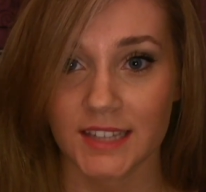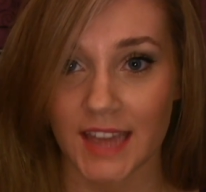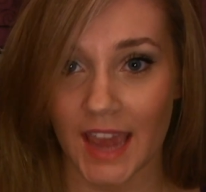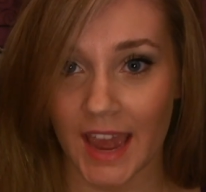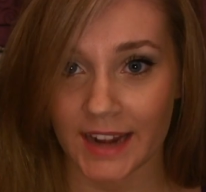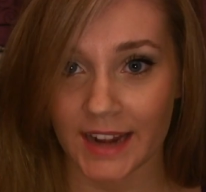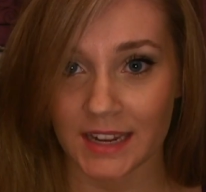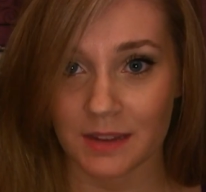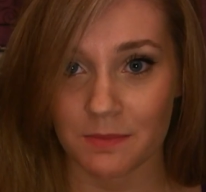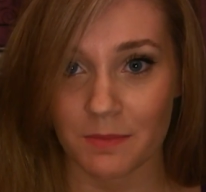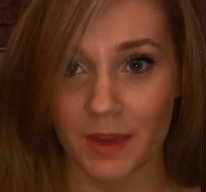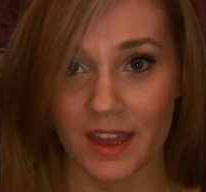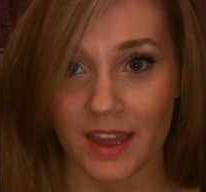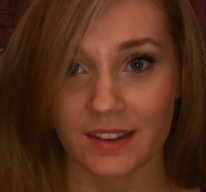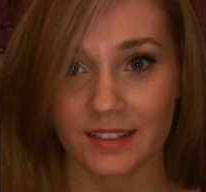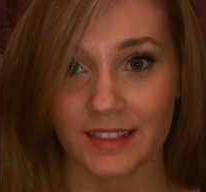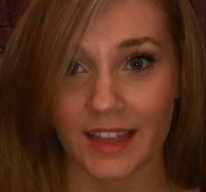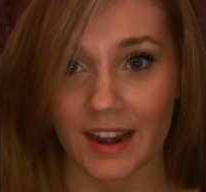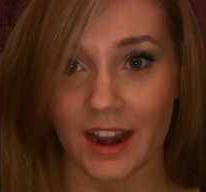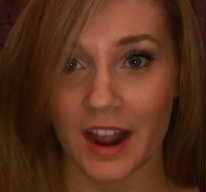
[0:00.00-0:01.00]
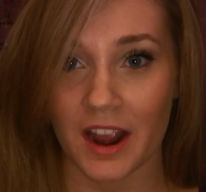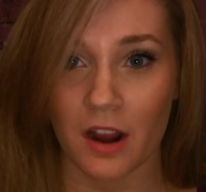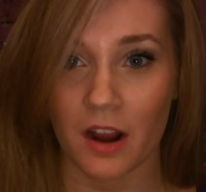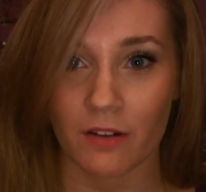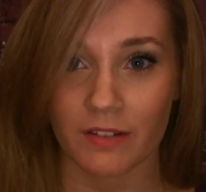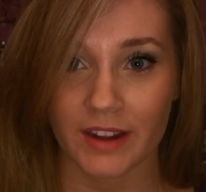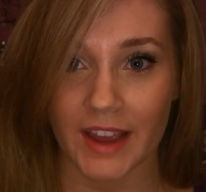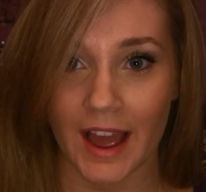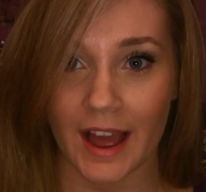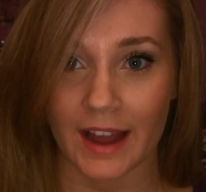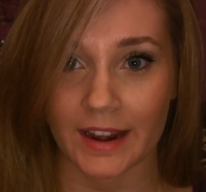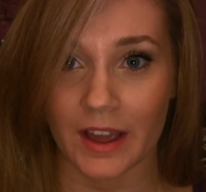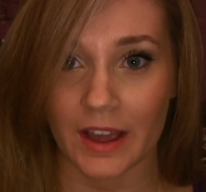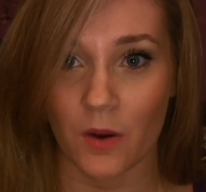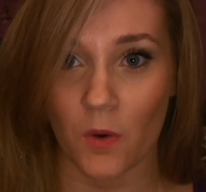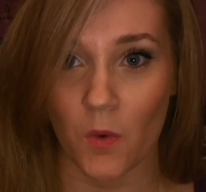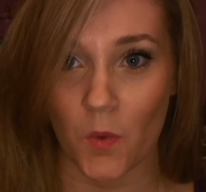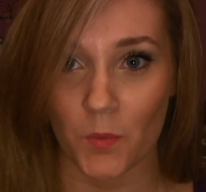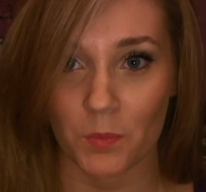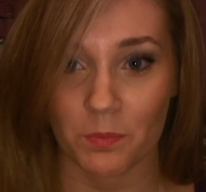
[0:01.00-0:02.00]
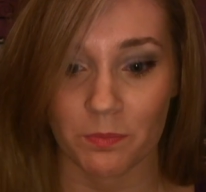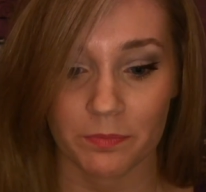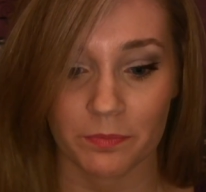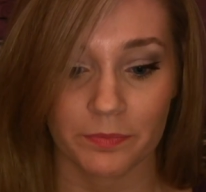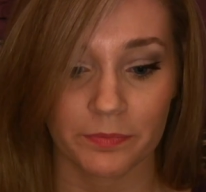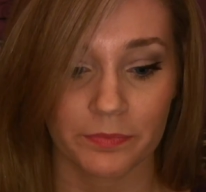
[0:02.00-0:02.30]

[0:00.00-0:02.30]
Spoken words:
tanning mitt that I already had at home.